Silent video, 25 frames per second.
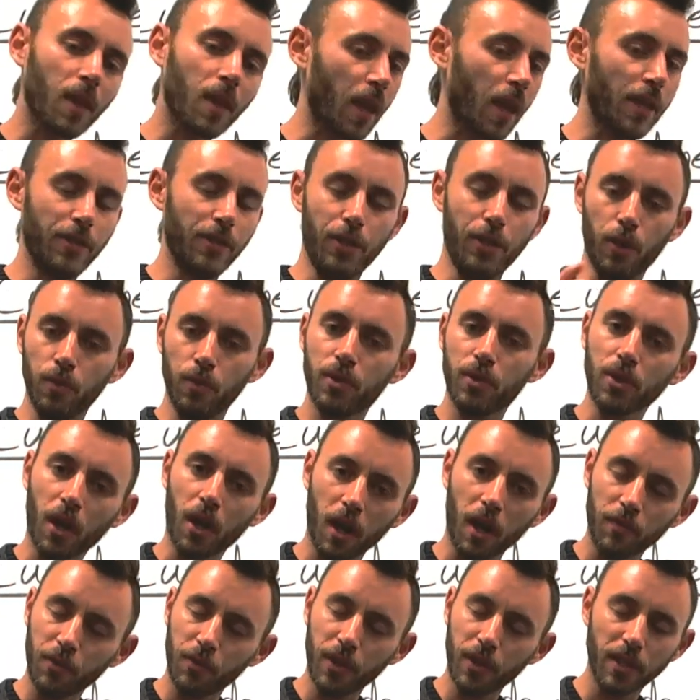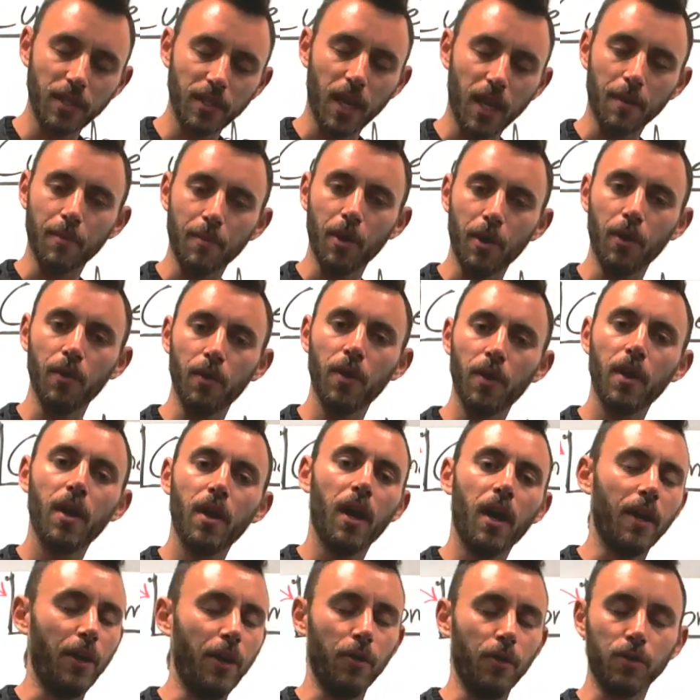I don't start off with a demo.
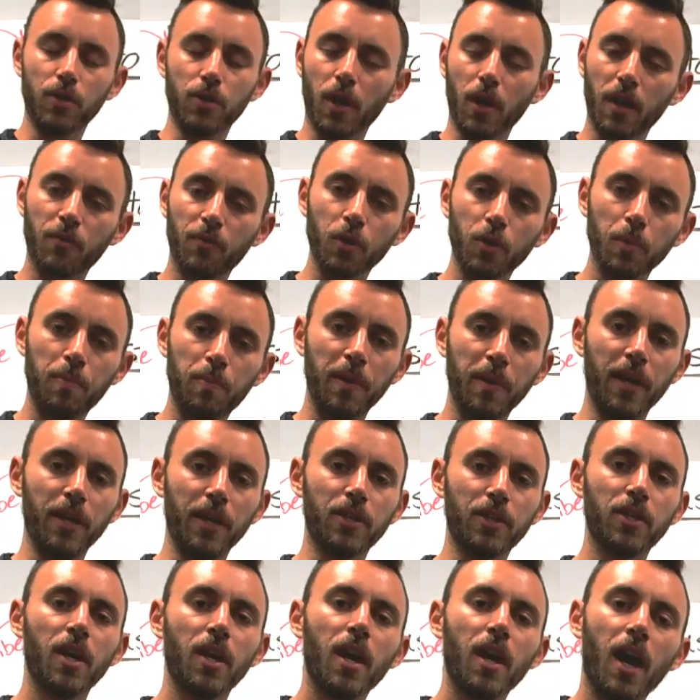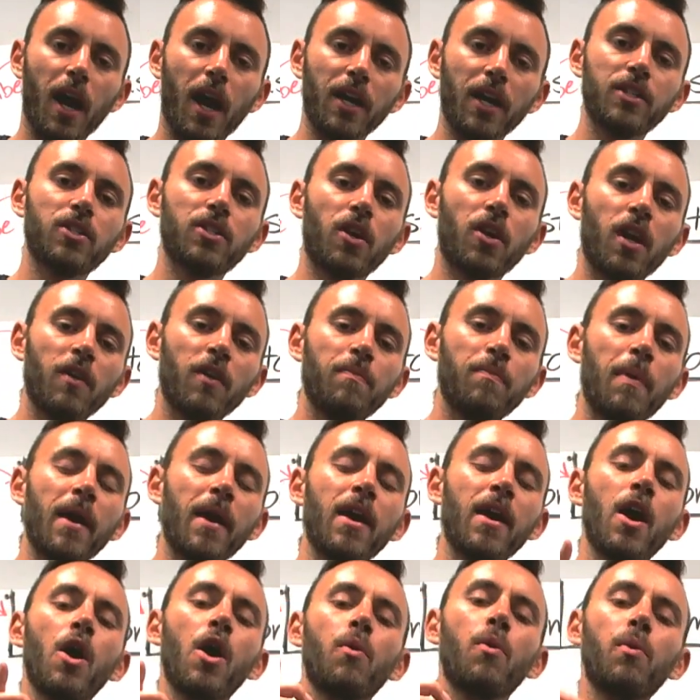I don't start off with a pitch. I start off by
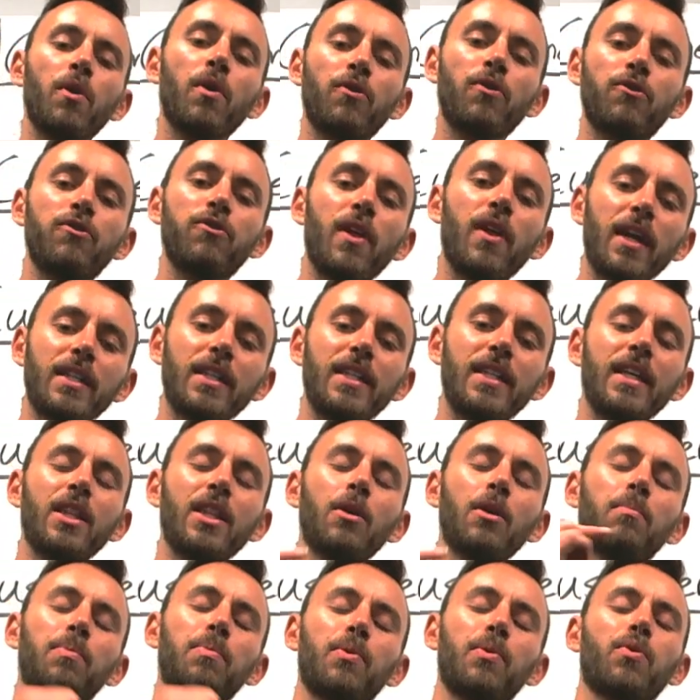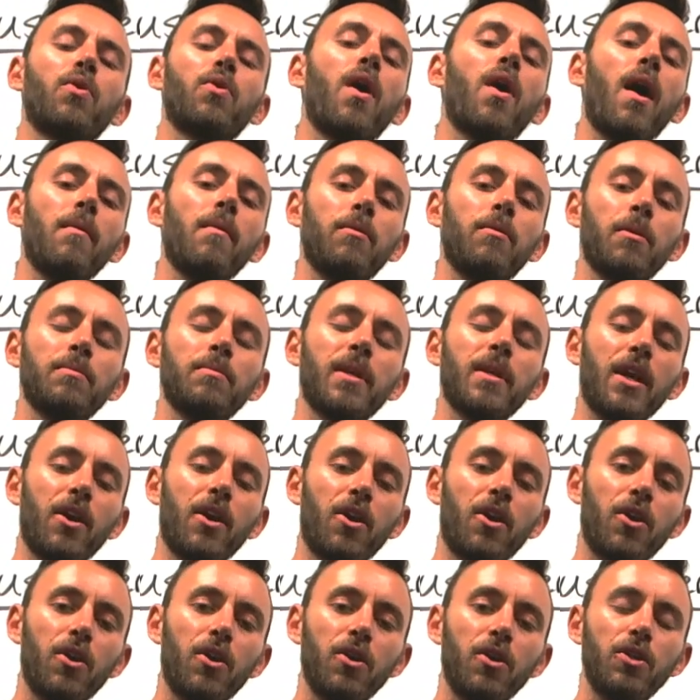reflecting the problems I
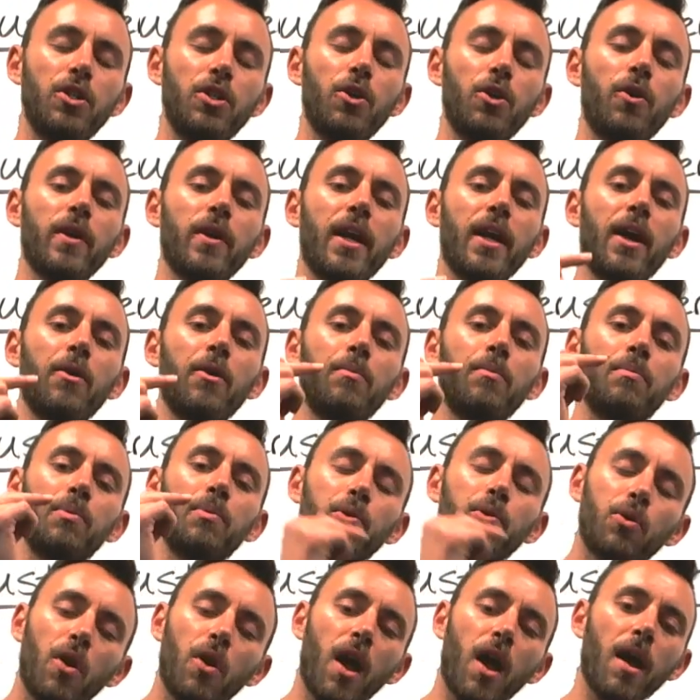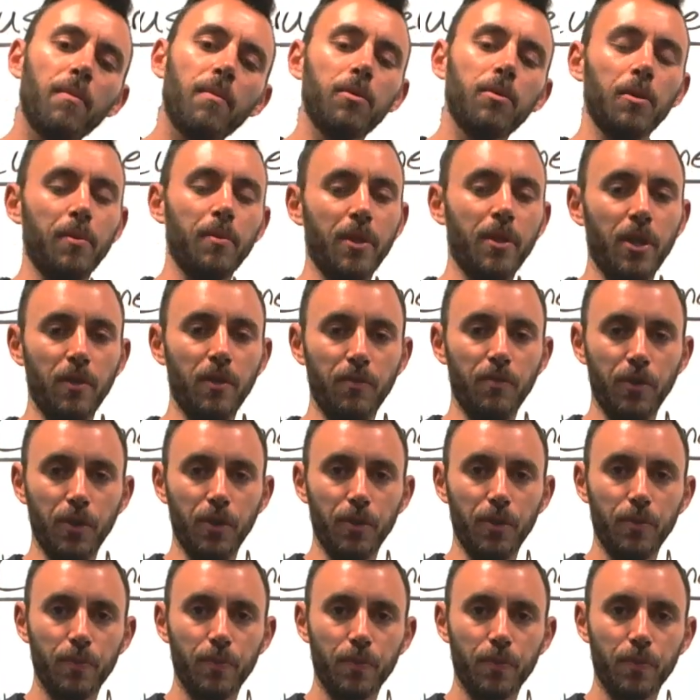heard during our problem interview.